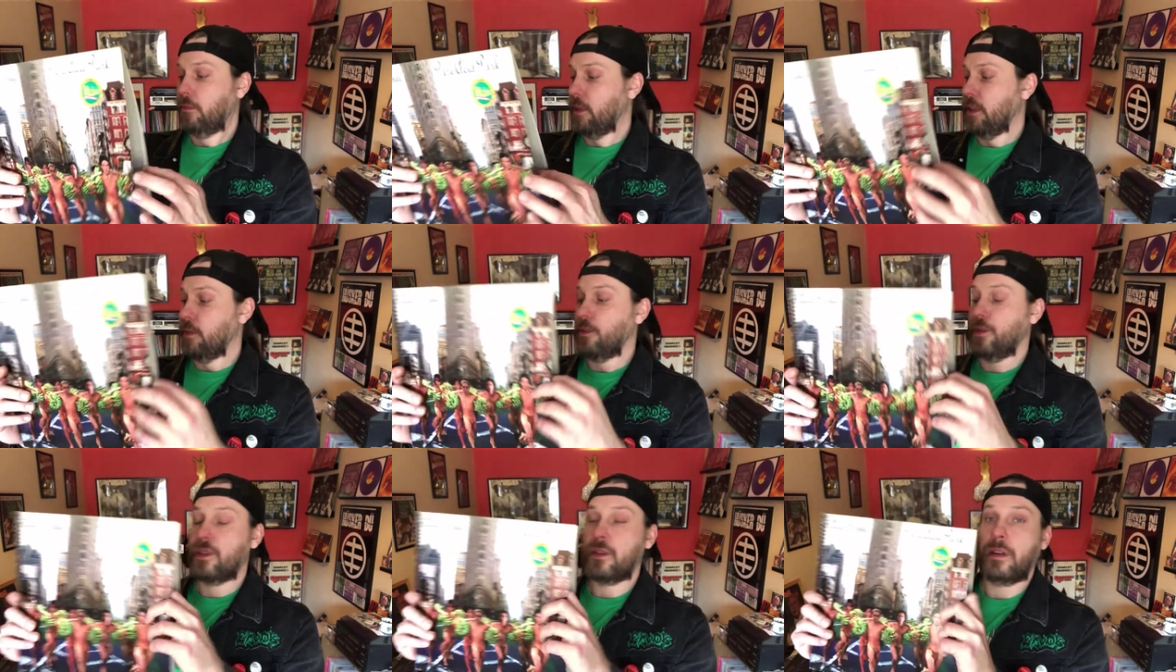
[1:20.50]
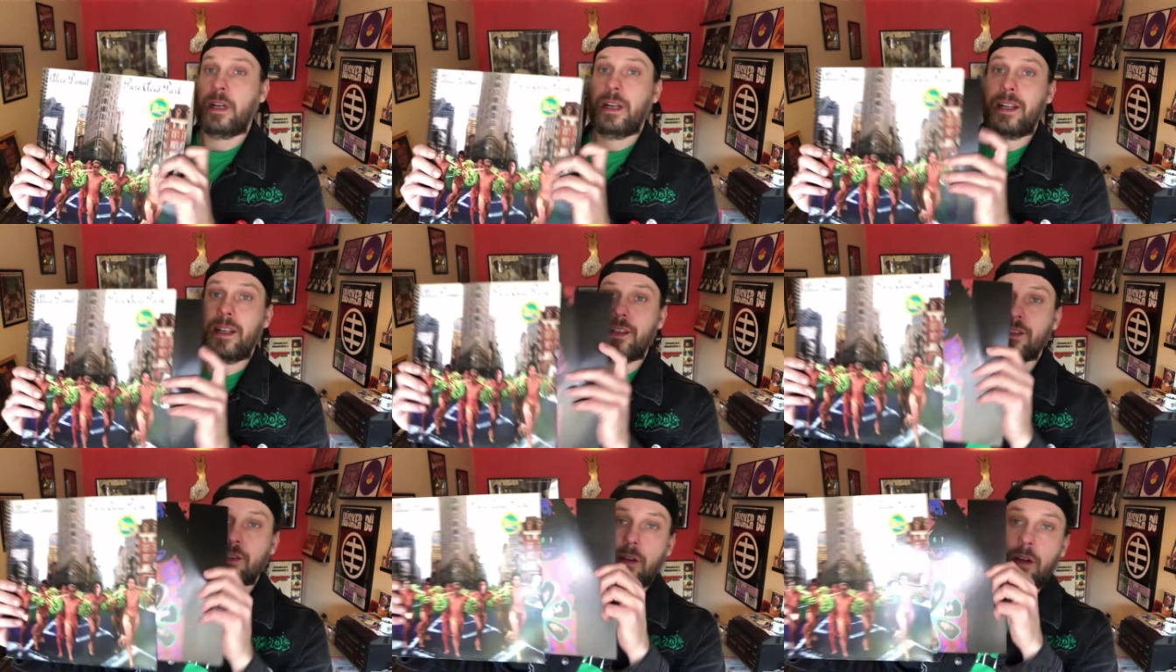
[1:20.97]
It was
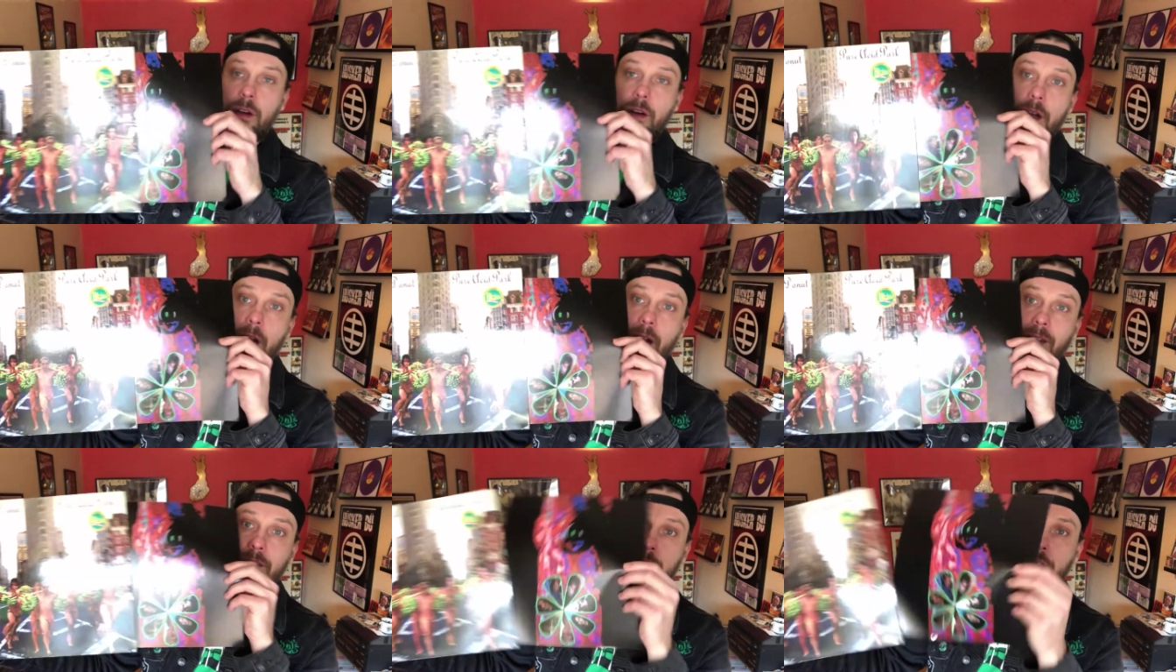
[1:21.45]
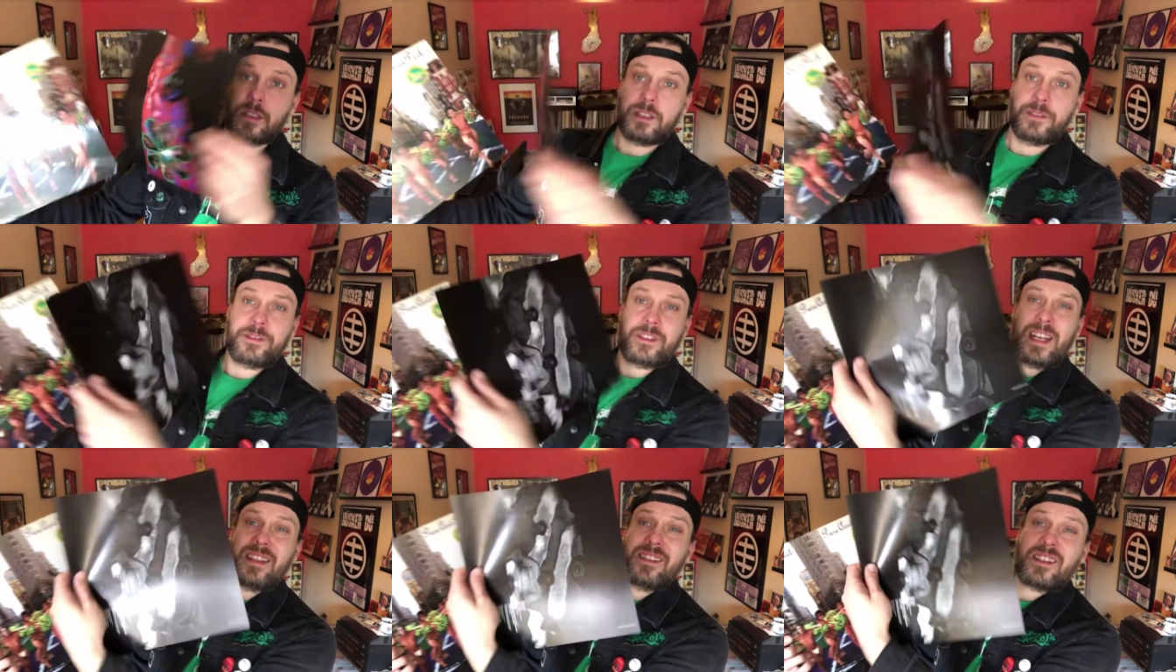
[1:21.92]
released on
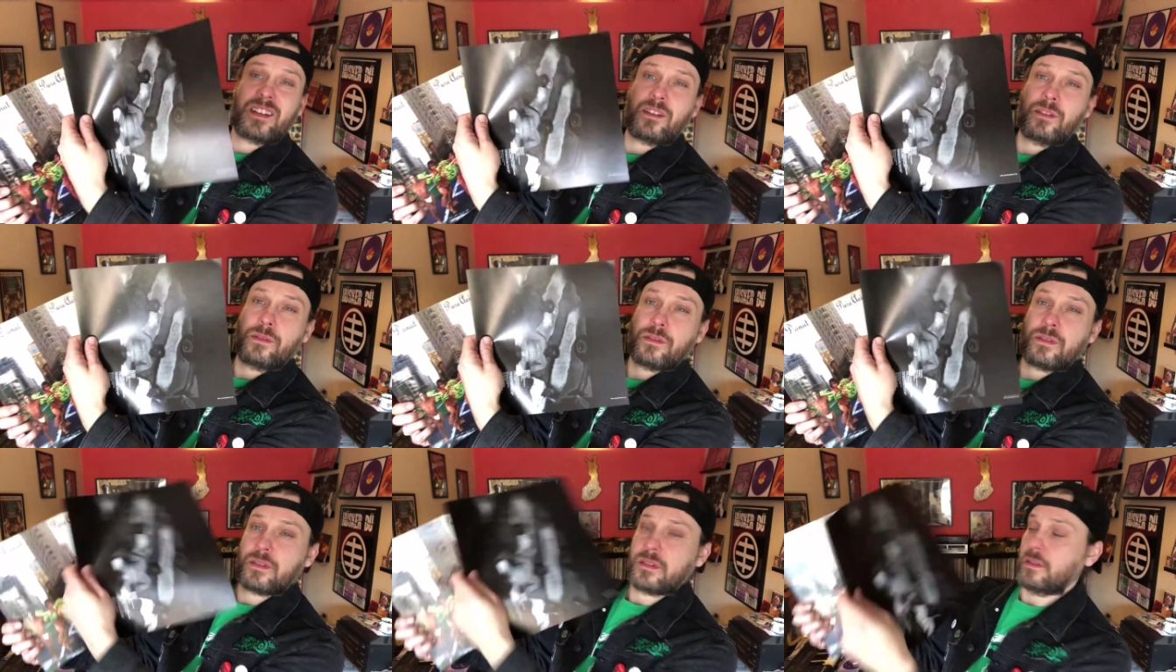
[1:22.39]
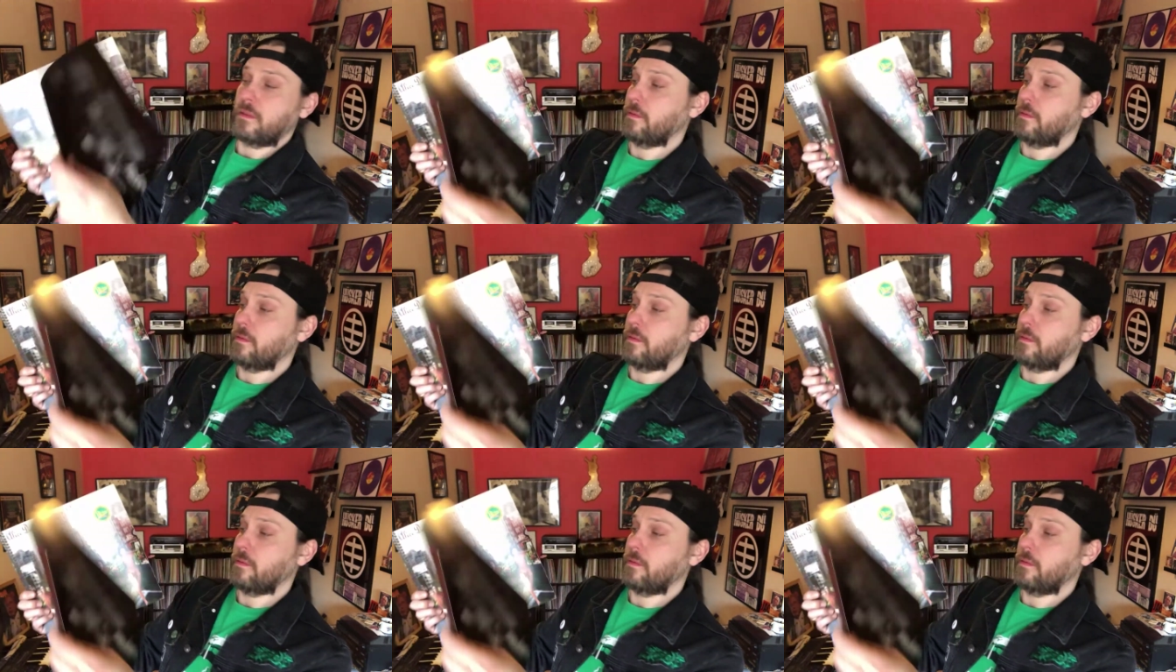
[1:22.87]
Alternative Tentacles.